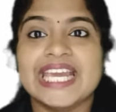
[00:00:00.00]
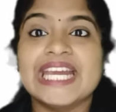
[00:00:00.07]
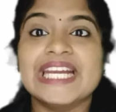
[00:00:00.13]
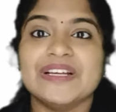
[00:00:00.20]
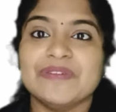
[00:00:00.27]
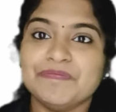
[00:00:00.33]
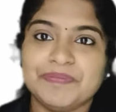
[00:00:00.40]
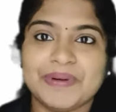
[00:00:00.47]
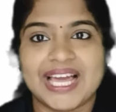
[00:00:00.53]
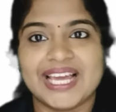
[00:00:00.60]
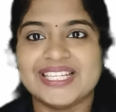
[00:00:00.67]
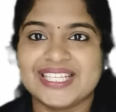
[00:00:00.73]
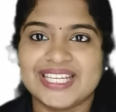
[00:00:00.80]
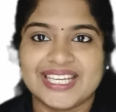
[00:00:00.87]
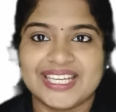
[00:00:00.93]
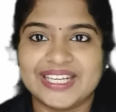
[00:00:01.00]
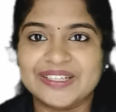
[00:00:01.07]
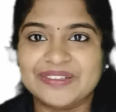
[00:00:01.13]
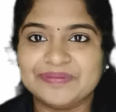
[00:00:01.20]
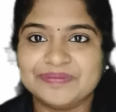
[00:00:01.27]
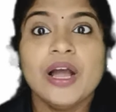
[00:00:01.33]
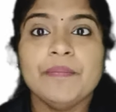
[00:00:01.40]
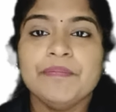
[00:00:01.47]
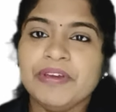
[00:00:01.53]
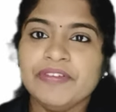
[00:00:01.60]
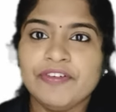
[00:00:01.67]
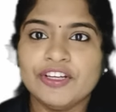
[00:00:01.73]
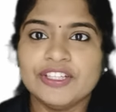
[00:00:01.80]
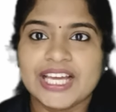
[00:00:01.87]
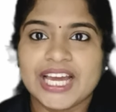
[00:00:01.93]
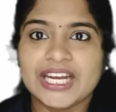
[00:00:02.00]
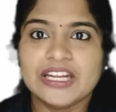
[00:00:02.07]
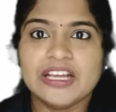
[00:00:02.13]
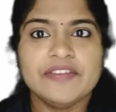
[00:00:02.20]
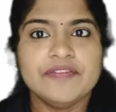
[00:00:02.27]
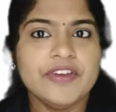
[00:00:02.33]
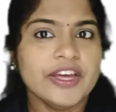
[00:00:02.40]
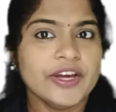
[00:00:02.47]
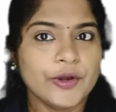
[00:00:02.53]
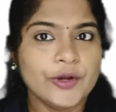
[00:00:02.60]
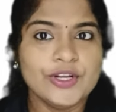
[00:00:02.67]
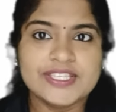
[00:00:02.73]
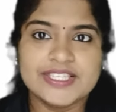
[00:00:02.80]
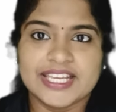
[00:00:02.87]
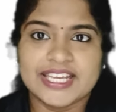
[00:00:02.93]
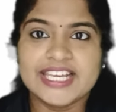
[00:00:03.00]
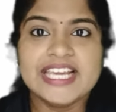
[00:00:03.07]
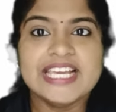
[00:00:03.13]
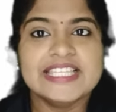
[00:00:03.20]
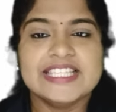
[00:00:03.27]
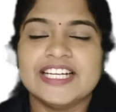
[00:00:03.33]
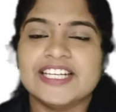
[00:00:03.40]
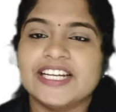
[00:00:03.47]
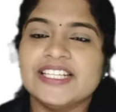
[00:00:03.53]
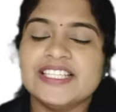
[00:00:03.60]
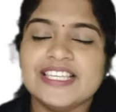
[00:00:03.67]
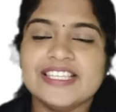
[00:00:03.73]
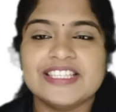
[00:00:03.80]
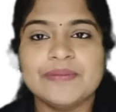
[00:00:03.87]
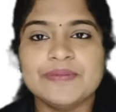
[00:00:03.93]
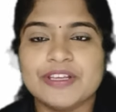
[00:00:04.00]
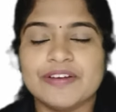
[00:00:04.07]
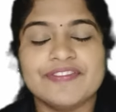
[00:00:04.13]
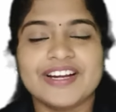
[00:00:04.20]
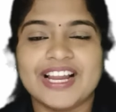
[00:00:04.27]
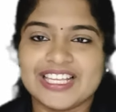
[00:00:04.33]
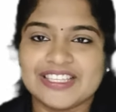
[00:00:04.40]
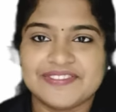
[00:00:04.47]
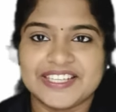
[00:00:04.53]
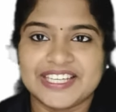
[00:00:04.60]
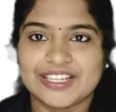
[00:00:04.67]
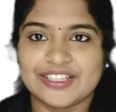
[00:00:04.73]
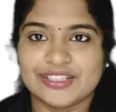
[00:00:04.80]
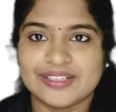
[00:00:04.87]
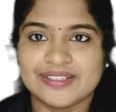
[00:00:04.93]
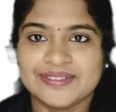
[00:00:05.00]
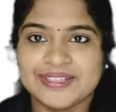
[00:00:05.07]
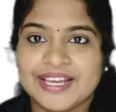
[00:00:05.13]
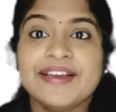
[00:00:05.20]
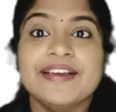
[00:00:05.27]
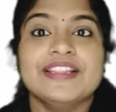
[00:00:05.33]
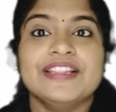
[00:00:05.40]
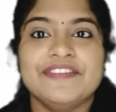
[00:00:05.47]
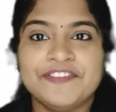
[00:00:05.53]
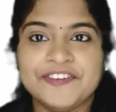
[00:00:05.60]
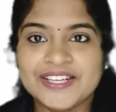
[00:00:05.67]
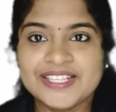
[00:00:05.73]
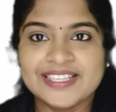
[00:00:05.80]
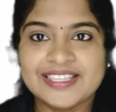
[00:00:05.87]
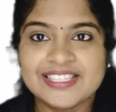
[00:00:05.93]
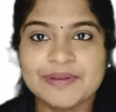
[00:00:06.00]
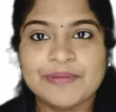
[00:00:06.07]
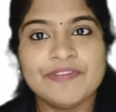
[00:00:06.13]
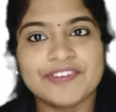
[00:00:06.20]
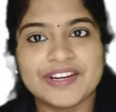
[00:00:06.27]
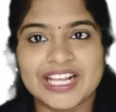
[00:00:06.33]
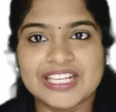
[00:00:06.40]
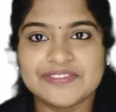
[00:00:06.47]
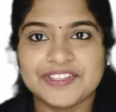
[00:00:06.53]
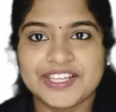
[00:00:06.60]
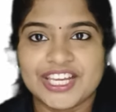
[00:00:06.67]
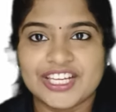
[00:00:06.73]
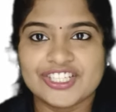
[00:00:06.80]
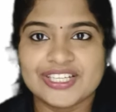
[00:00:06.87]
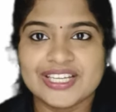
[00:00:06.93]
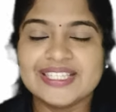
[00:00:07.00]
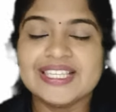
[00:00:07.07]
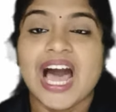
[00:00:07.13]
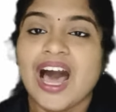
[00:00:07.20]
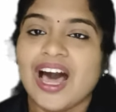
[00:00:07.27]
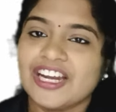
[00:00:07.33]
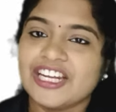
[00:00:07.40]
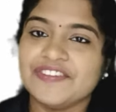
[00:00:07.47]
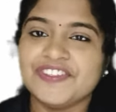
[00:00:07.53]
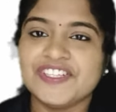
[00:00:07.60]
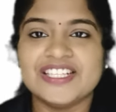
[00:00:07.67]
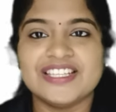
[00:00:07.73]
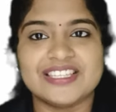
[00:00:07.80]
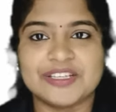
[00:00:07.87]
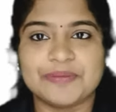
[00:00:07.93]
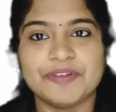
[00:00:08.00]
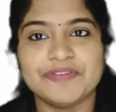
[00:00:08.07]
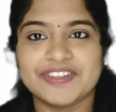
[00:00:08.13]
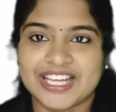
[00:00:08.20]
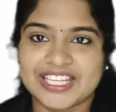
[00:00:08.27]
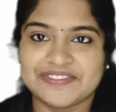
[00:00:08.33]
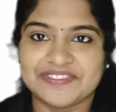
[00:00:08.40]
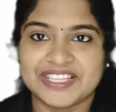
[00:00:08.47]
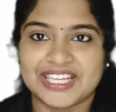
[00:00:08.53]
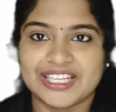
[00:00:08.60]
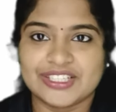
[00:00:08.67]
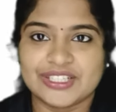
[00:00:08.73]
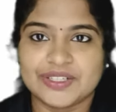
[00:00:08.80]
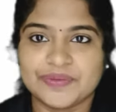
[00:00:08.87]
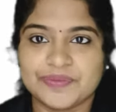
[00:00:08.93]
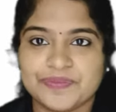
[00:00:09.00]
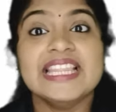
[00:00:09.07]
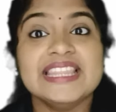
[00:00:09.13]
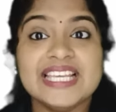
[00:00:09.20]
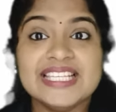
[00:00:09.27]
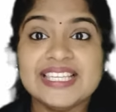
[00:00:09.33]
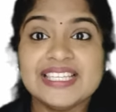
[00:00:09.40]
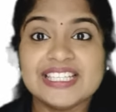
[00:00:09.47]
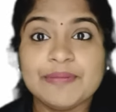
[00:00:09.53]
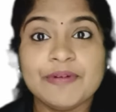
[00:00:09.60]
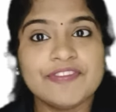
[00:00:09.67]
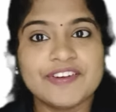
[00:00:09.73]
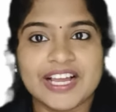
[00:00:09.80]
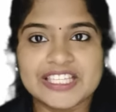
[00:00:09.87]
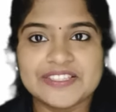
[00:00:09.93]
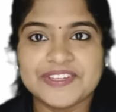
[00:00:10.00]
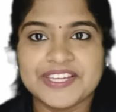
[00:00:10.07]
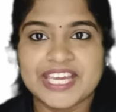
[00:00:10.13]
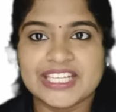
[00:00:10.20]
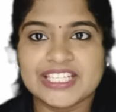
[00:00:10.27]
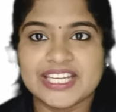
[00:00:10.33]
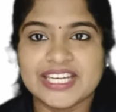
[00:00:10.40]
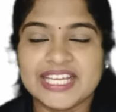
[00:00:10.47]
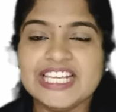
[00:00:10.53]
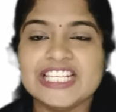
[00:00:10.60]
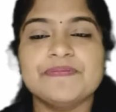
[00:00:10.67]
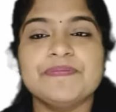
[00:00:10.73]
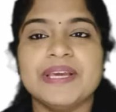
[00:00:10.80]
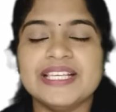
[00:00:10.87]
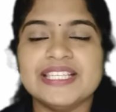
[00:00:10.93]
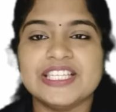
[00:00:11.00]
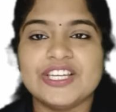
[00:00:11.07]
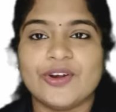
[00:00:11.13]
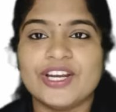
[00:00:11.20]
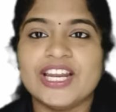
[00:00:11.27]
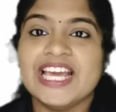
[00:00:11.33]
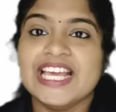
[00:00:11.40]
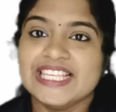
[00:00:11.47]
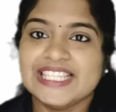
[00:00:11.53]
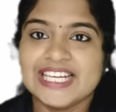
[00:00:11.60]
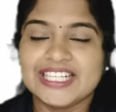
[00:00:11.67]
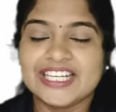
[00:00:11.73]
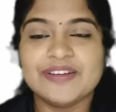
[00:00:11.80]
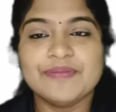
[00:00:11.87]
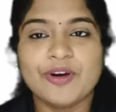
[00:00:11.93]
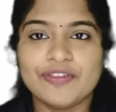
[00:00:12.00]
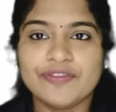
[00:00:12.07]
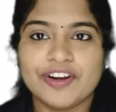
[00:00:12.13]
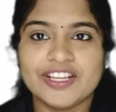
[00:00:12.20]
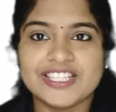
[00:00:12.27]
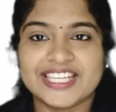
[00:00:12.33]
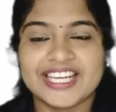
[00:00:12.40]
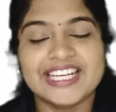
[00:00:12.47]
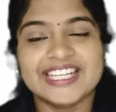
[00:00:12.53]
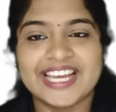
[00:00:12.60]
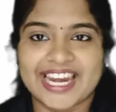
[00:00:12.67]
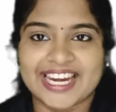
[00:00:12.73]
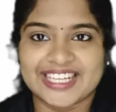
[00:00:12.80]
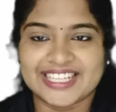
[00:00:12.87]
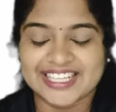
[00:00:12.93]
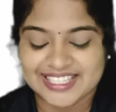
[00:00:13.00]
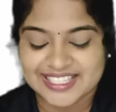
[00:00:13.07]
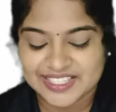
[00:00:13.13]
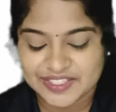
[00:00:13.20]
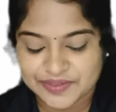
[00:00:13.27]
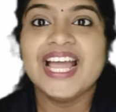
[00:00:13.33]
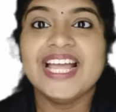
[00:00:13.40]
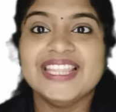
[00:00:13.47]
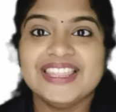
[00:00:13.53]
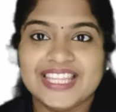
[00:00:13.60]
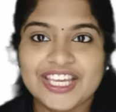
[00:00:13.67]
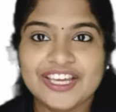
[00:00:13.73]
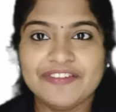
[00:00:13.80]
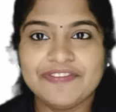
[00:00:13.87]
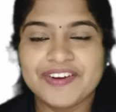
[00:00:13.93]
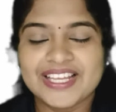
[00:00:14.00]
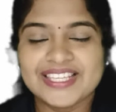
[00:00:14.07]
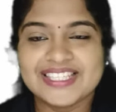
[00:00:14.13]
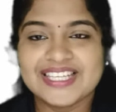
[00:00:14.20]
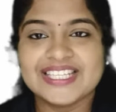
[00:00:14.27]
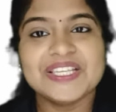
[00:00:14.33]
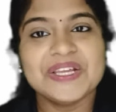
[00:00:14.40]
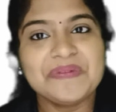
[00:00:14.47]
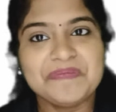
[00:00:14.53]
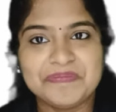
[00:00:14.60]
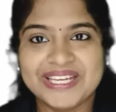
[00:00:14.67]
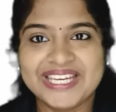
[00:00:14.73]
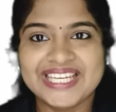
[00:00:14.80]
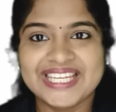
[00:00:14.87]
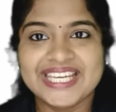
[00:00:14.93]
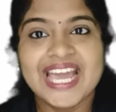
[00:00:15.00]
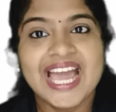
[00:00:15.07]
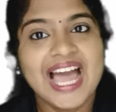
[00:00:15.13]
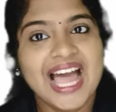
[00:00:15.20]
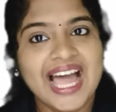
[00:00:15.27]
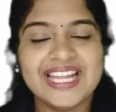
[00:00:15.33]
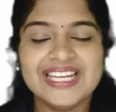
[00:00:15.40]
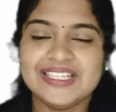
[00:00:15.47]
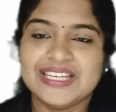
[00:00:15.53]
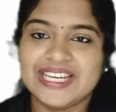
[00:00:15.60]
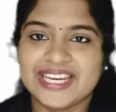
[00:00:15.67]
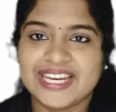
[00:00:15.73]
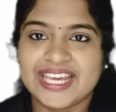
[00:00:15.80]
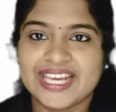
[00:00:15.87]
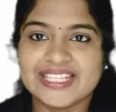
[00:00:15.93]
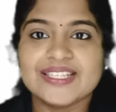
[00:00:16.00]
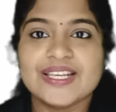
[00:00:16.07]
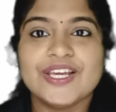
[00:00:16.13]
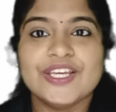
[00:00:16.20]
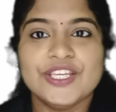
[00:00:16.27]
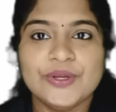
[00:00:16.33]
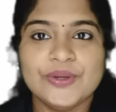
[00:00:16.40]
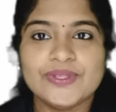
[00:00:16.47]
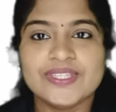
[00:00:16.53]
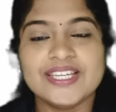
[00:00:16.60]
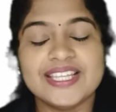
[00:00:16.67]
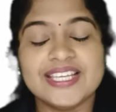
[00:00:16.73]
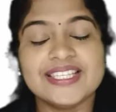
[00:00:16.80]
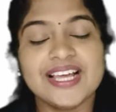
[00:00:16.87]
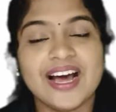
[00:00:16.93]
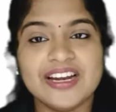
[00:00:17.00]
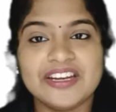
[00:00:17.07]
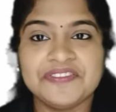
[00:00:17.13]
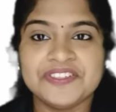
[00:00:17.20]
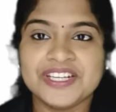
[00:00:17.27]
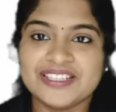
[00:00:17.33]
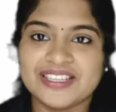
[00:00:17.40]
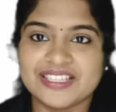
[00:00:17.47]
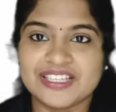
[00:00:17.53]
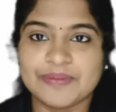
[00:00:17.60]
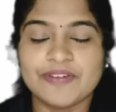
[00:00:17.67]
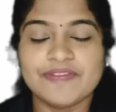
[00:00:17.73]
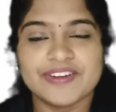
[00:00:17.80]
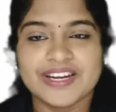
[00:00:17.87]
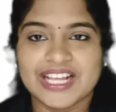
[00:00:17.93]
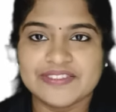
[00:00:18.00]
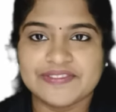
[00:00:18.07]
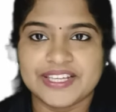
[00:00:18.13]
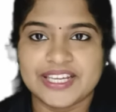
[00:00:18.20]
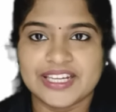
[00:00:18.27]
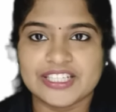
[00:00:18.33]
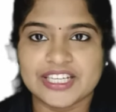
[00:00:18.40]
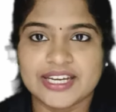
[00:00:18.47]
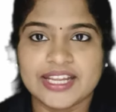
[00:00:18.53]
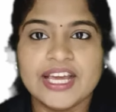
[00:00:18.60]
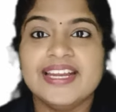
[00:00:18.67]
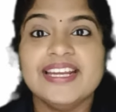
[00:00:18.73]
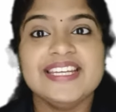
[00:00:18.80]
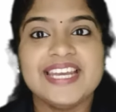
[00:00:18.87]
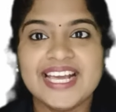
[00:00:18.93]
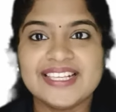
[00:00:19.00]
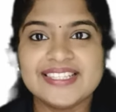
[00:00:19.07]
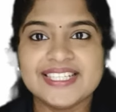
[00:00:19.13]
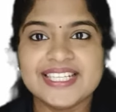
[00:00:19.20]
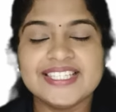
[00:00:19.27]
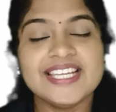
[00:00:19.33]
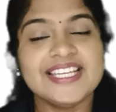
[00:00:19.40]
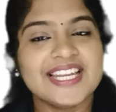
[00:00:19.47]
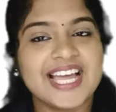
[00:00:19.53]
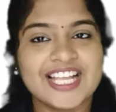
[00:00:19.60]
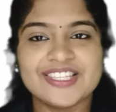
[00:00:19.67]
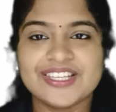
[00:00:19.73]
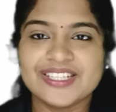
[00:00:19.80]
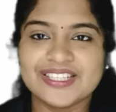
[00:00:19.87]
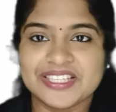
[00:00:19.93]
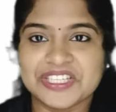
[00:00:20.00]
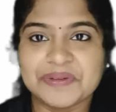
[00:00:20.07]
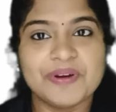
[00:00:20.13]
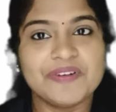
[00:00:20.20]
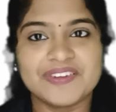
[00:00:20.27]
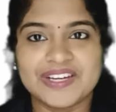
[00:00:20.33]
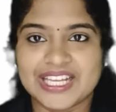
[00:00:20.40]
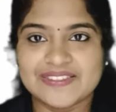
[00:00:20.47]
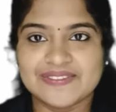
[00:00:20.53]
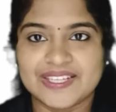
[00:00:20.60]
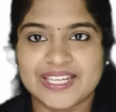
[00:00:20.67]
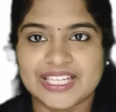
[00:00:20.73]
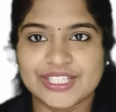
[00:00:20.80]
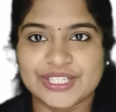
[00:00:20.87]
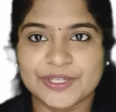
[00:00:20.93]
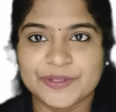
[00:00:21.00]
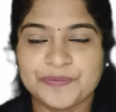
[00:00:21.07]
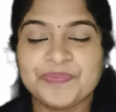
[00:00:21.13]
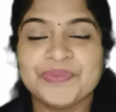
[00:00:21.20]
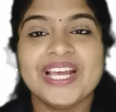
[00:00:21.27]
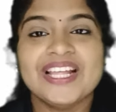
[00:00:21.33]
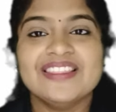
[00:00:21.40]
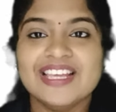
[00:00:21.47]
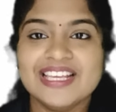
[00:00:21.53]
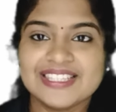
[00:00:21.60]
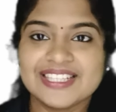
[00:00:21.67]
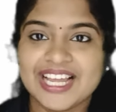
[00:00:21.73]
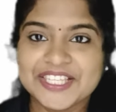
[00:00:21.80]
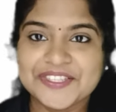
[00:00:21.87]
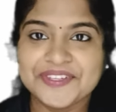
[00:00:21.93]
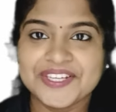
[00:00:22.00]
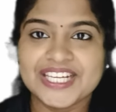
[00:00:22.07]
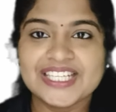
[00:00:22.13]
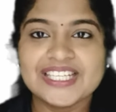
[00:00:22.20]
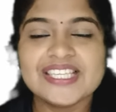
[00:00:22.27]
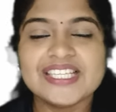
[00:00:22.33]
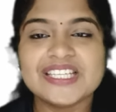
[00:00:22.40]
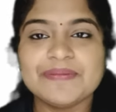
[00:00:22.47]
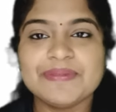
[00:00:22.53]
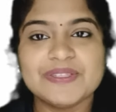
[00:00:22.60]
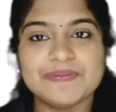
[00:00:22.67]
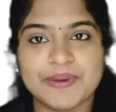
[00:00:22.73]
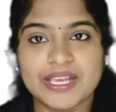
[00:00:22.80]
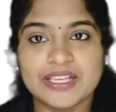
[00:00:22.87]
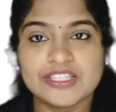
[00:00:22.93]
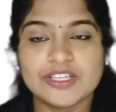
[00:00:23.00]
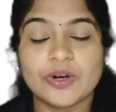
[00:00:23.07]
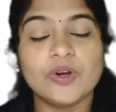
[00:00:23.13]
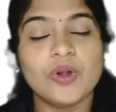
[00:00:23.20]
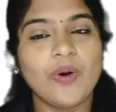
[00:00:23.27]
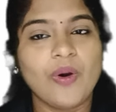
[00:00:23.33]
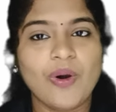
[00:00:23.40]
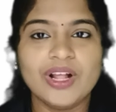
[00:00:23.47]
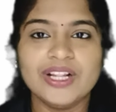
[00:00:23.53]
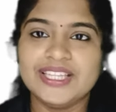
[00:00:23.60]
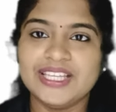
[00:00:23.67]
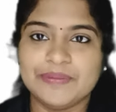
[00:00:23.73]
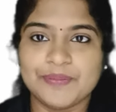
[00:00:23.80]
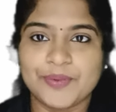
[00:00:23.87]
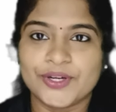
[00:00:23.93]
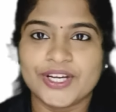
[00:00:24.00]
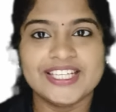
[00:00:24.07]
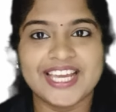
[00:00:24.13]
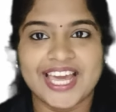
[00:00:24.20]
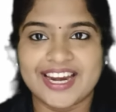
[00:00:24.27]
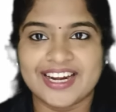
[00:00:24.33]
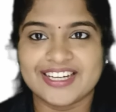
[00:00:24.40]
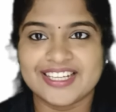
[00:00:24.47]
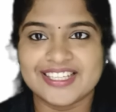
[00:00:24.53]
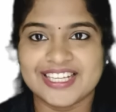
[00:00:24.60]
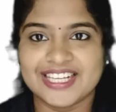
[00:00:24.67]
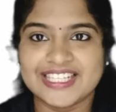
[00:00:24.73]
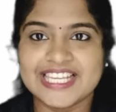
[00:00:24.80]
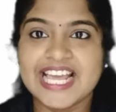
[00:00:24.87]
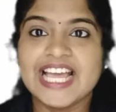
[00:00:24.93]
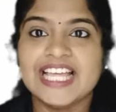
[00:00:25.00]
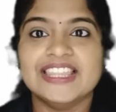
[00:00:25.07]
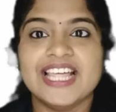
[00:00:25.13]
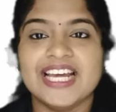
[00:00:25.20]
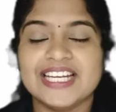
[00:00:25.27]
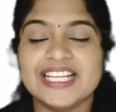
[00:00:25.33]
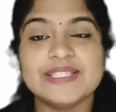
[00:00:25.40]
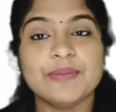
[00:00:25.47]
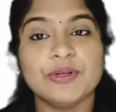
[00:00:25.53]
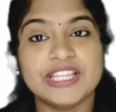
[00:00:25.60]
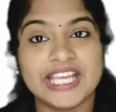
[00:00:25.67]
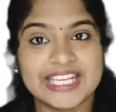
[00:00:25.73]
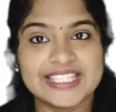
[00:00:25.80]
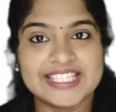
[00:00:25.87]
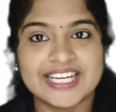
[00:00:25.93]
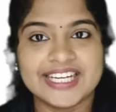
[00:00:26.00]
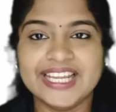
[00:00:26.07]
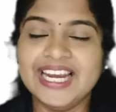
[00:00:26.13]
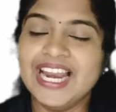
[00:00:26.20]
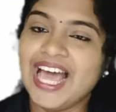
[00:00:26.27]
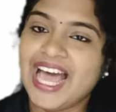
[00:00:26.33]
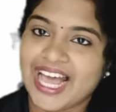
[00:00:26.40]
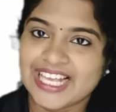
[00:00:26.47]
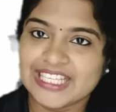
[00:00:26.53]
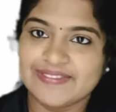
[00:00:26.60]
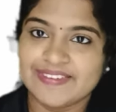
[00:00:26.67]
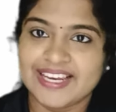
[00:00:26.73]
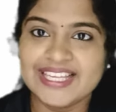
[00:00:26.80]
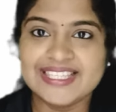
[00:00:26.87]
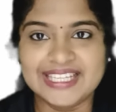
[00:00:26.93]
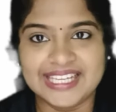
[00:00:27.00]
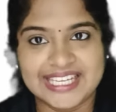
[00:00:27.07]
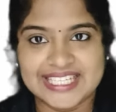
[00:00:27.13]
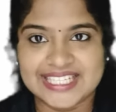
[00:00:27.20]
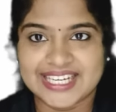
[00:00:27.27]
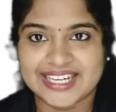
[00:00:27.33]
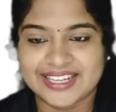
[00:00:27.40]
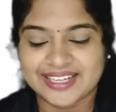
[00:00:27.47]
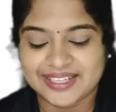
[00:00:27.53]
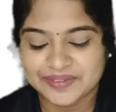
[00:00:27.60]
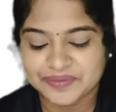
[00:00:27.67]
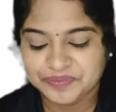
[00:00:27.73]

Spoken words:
Kingdom Plantae here. Before that, we are going to see certain systems of classification. The first system of classification is artificial system of classification. This system of classification is based on certain morphological characters. Theophrastus, Pliny, and Linnaeus used this artificial system of classification. Next is the natural system of classification. This classification system is based on all the important characteristics, that is both external as well as internal.